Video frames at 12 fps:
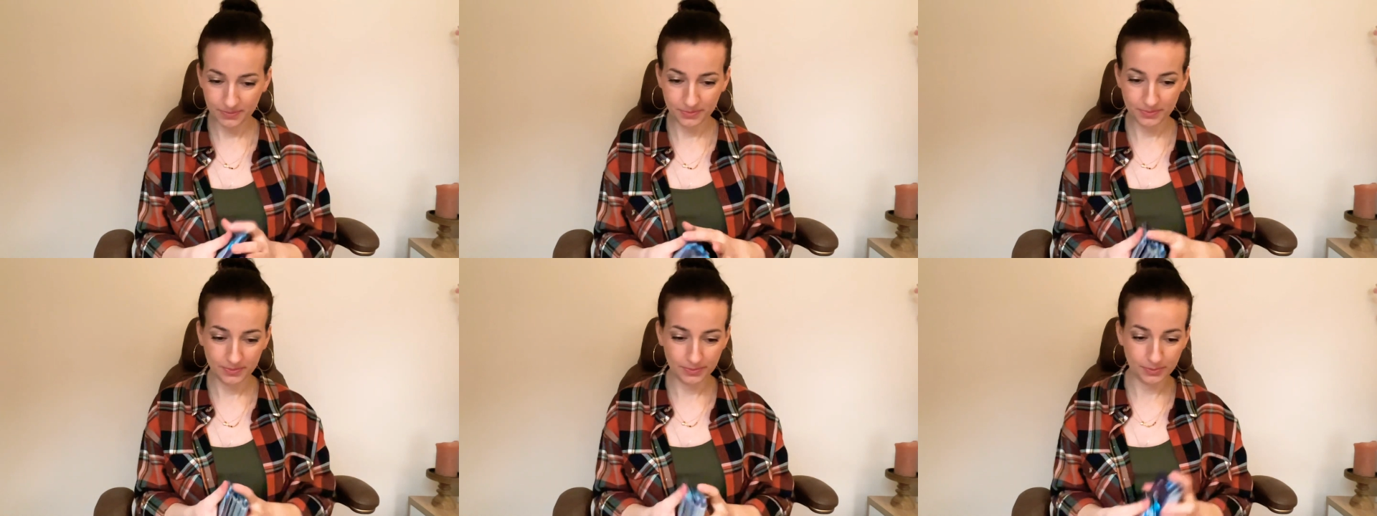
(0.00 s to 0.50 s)

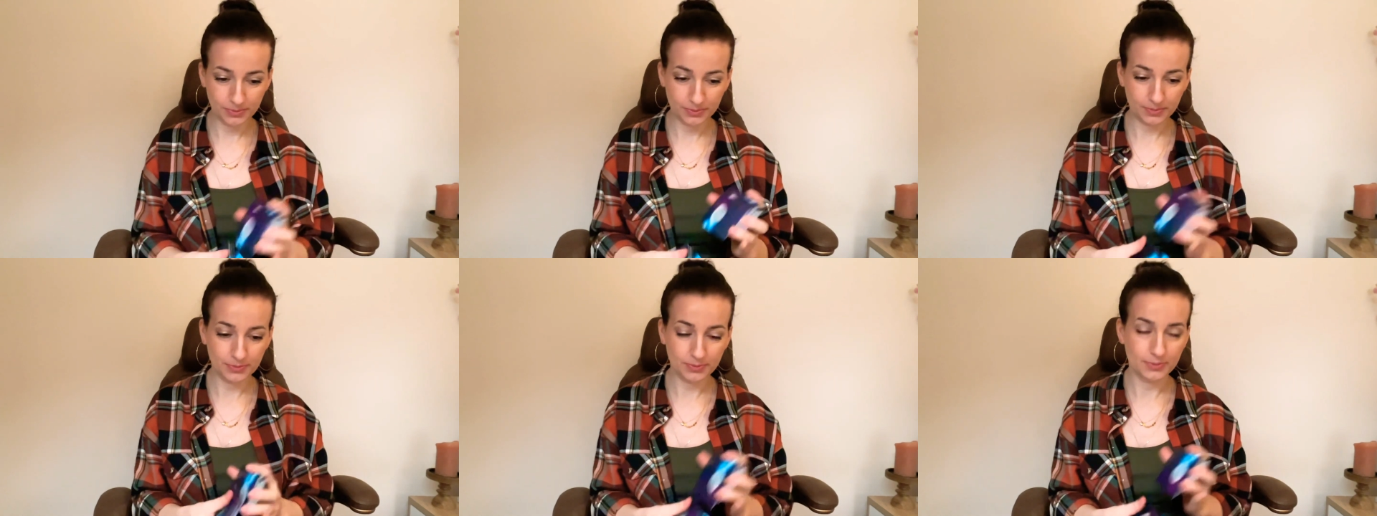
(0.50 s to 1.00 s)

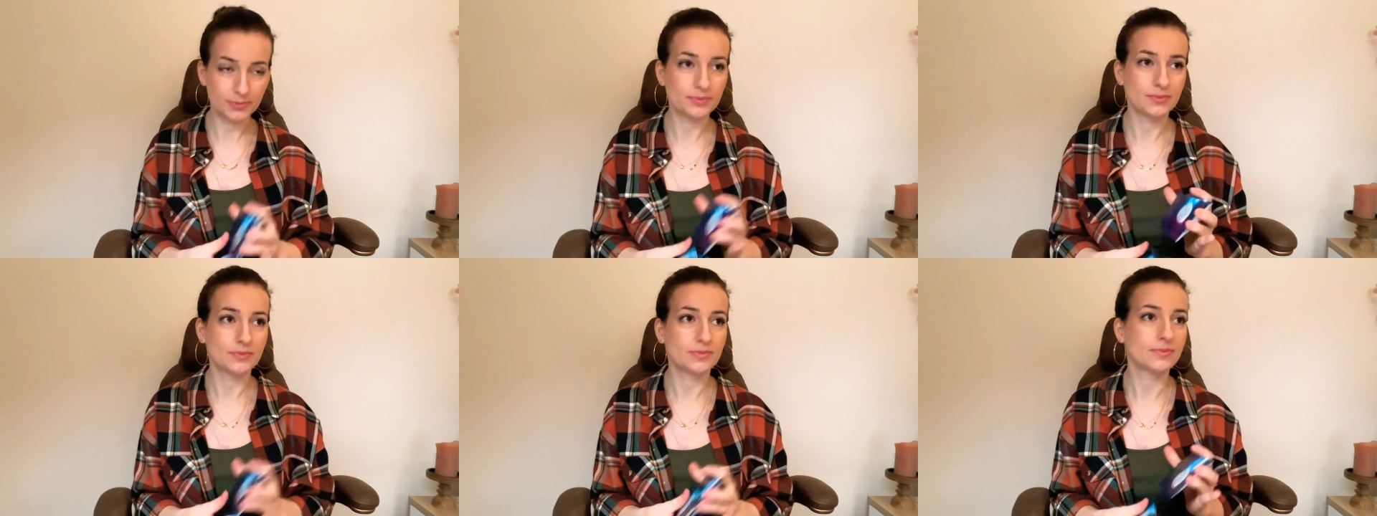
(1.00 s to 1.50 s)

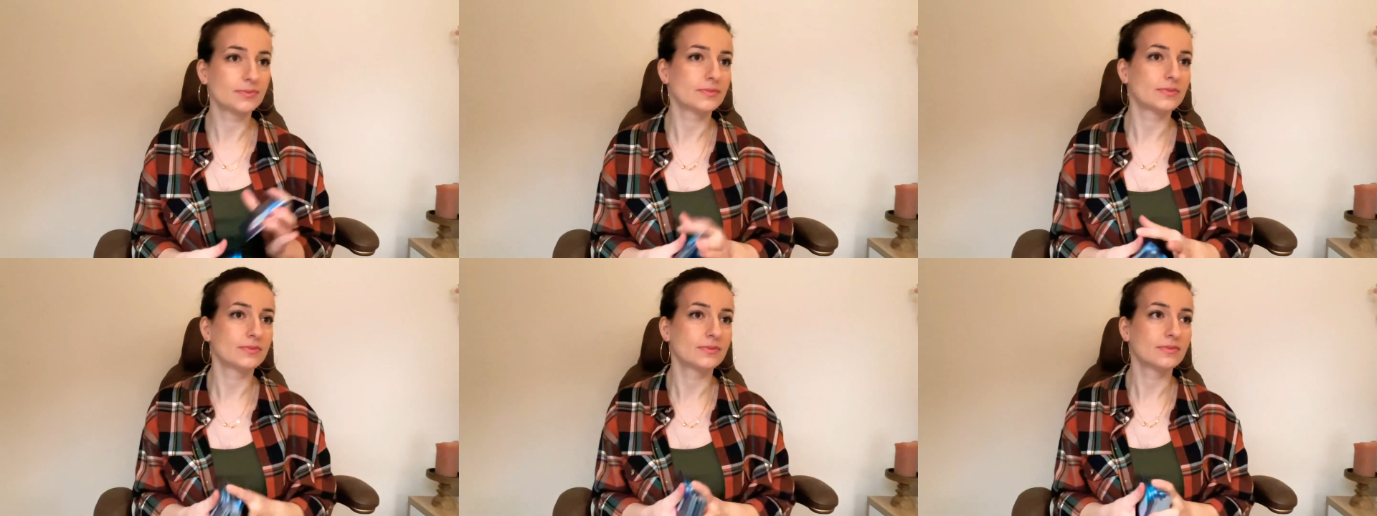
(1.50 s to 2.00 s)

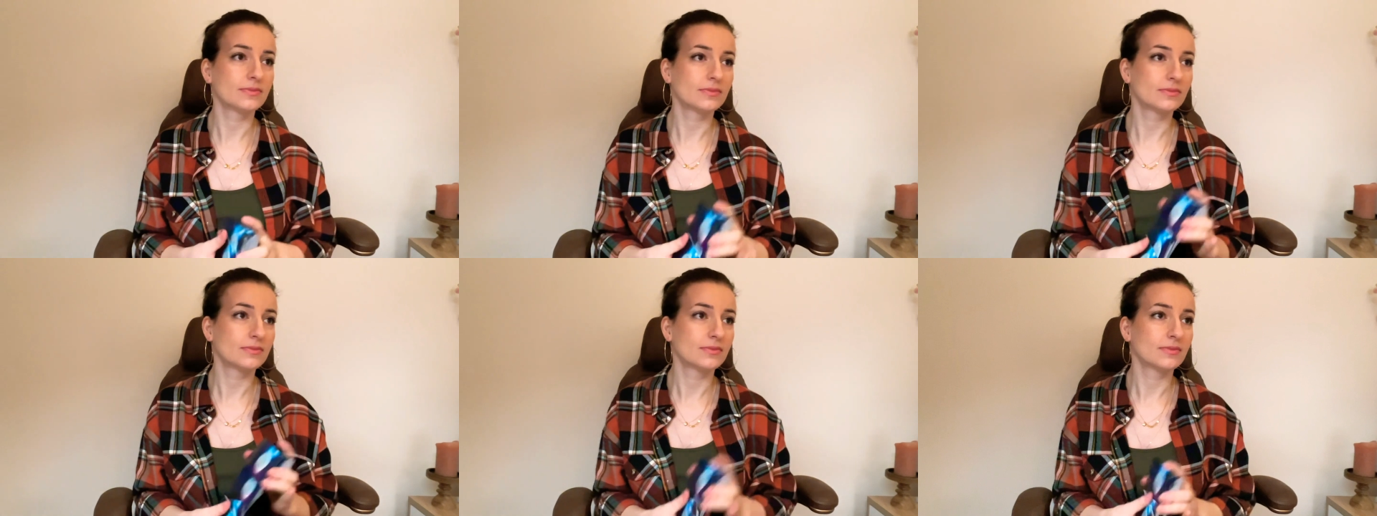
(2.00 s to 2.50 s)

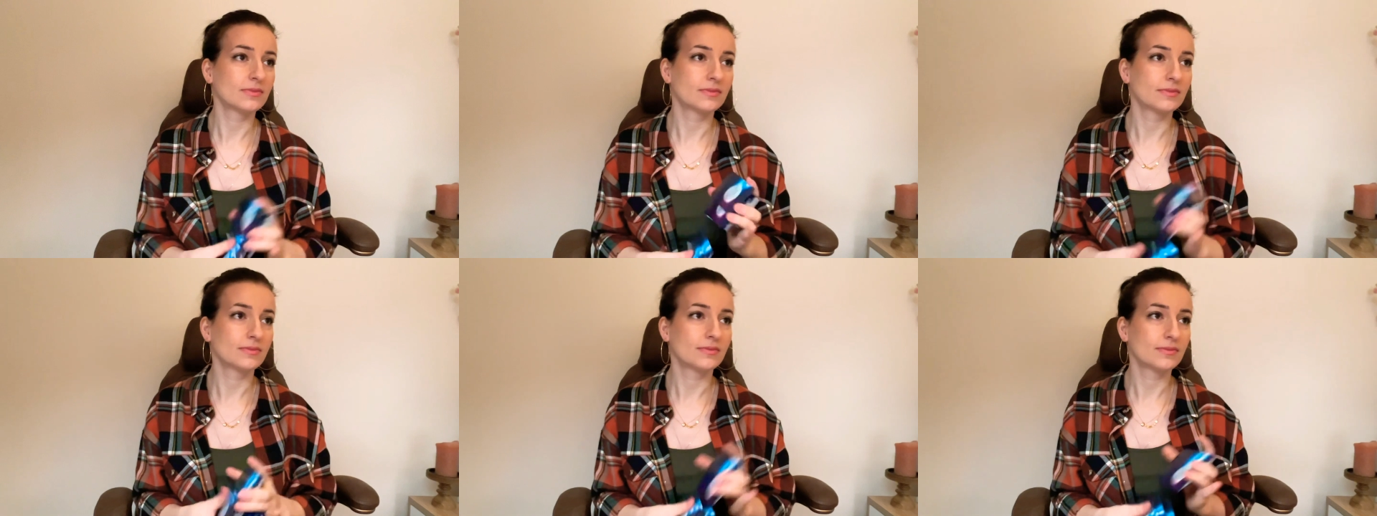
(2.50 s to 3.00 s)

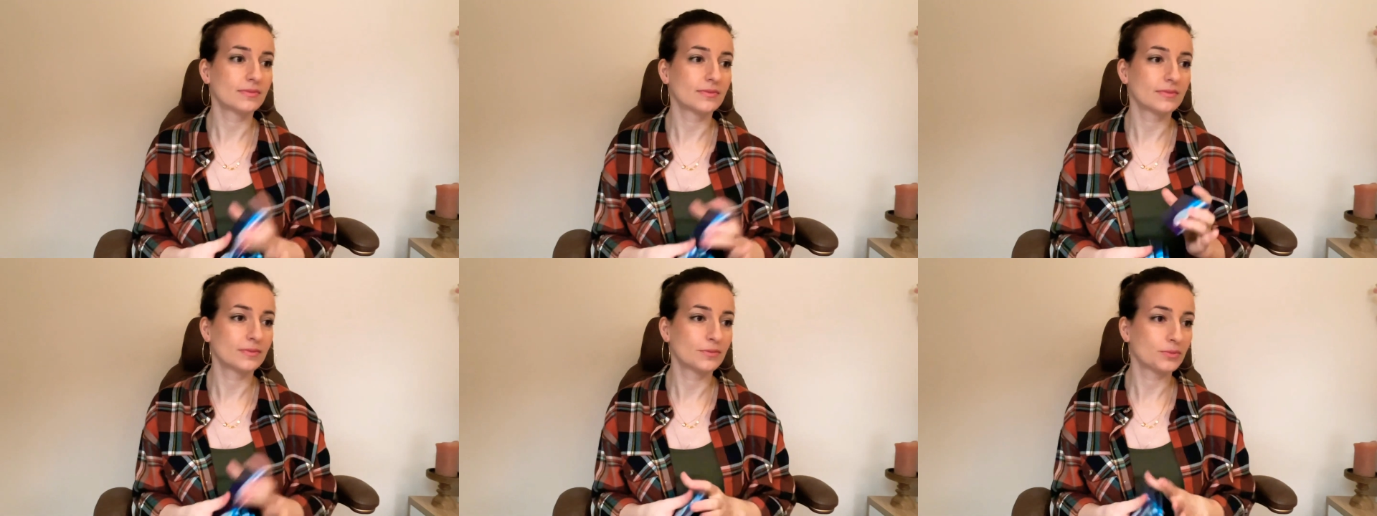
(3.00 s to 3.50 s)

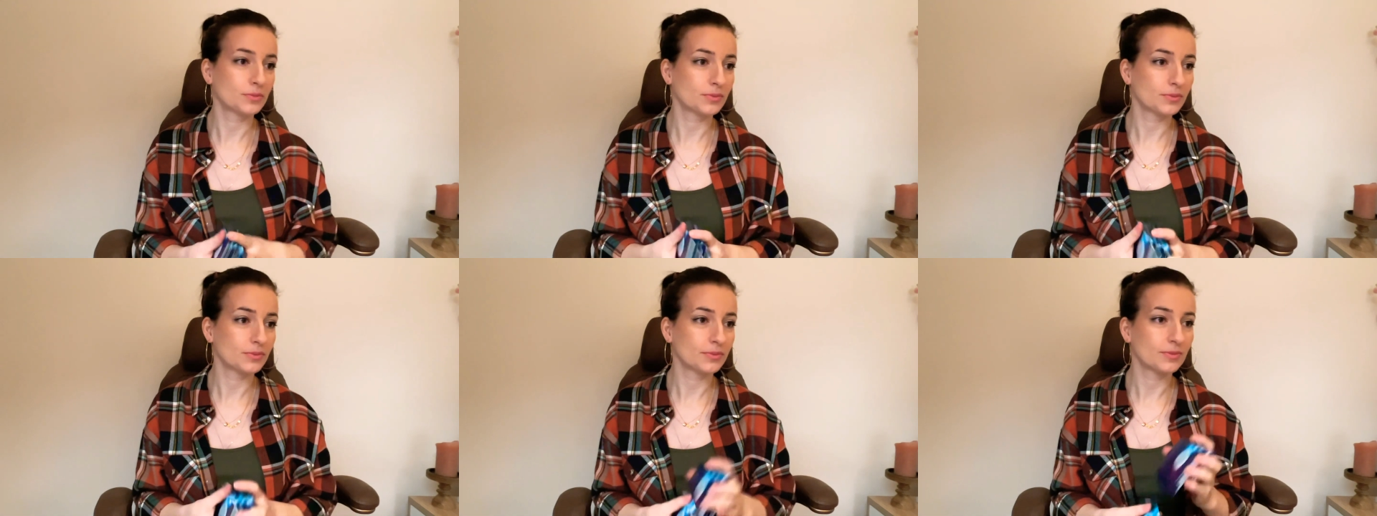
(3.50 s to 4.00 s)

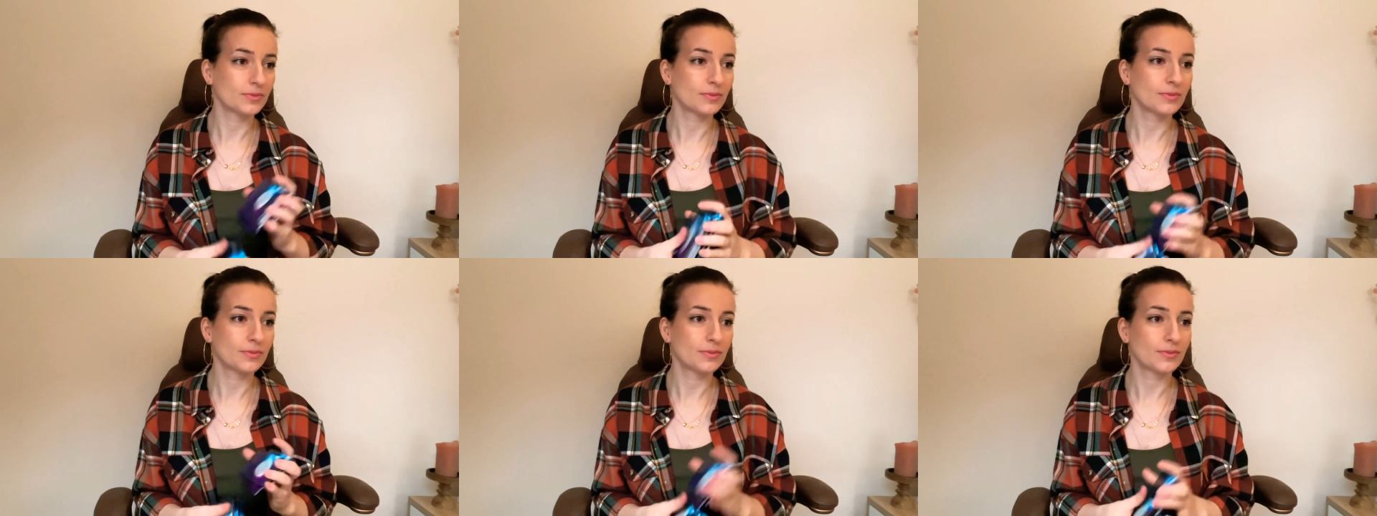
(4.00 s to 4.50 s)

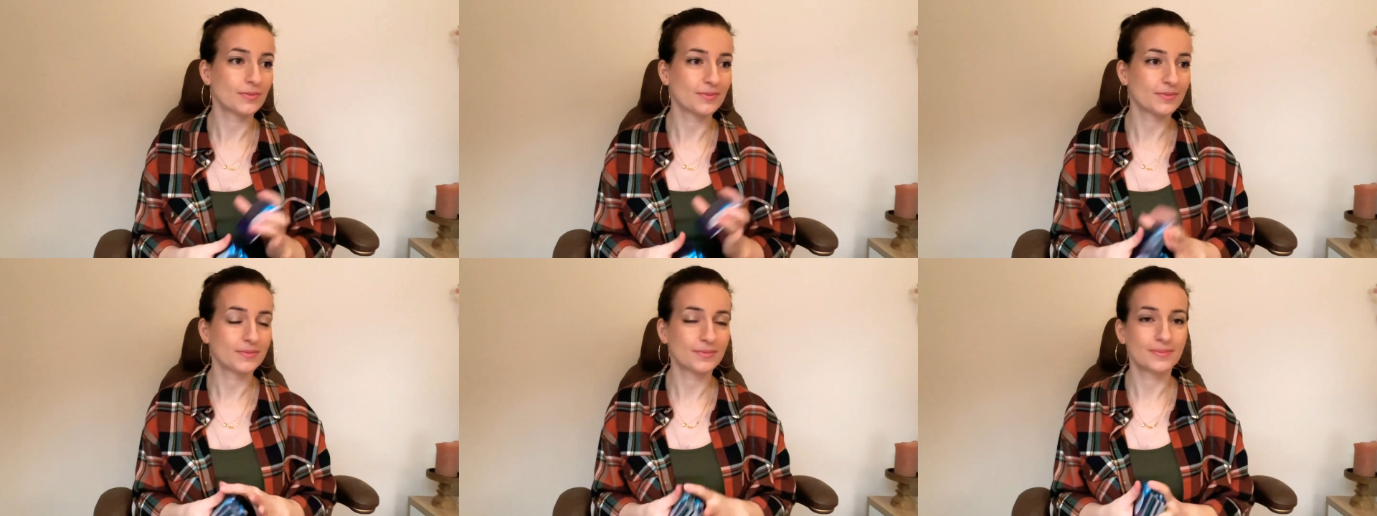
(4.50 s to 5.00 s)

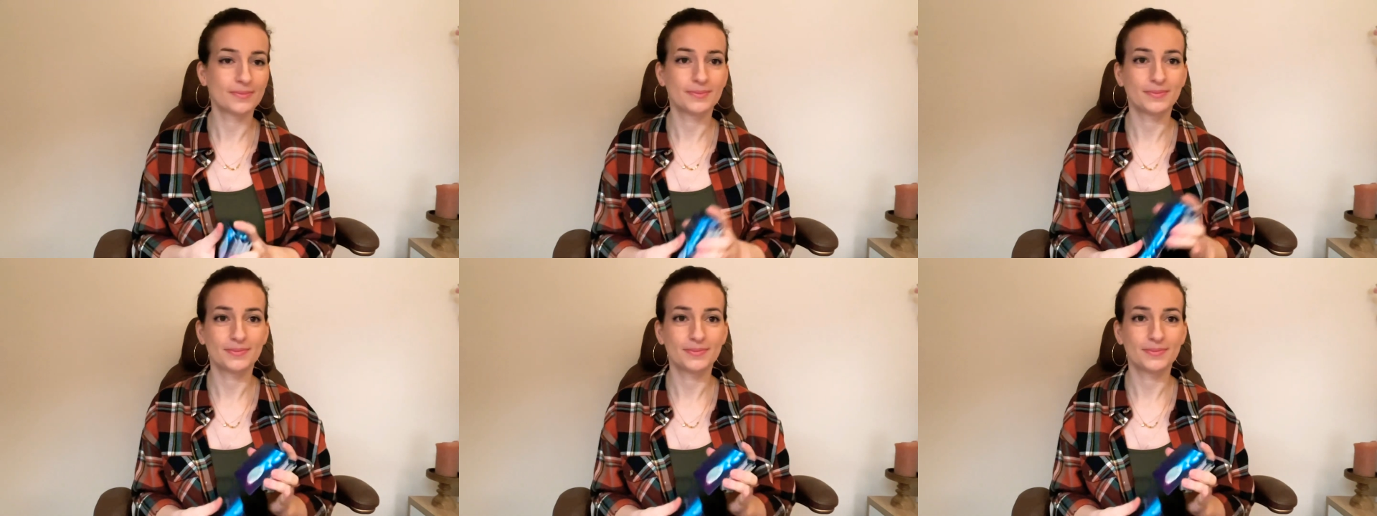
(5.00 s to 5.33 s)
[no speech]